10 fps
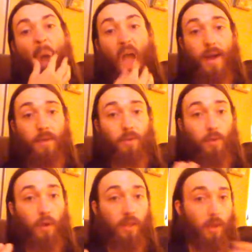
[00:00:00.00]
And
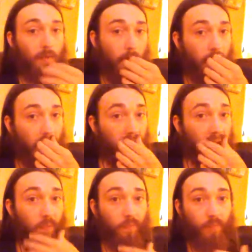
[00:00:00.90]
the way they fight
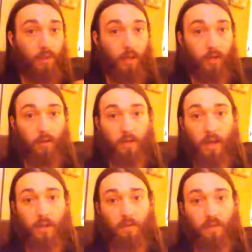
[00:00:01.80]
is they're
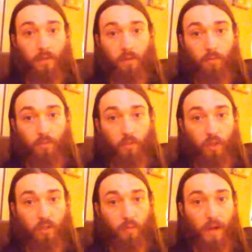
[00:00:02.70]
kind of
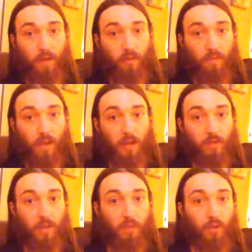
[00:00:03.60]
what you imagine the
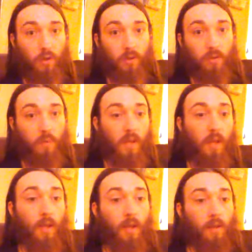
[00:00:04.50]
fantasy berserkers to be.
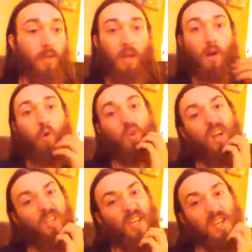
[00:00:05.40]
They go
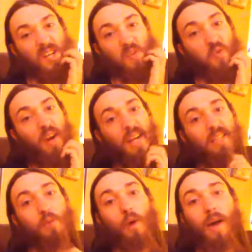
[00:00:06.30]
rushing in
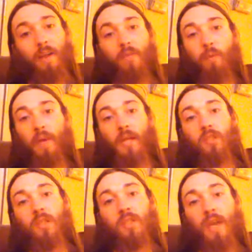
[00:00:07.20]
crazy wild
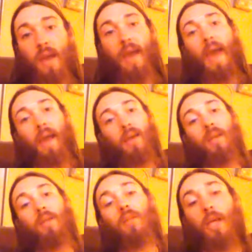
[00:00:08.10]
formations, hacking
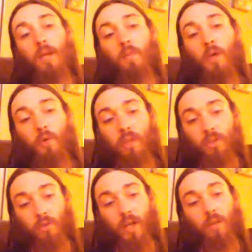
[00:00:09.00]
into the enemy with their
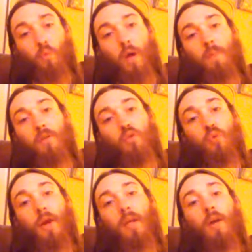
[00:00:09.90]
serrated weapons,
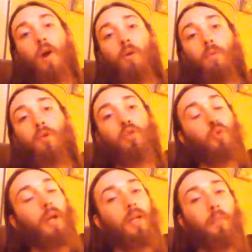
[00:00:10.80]
shredding armor,
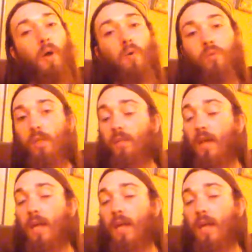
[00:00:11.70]
shredding bones,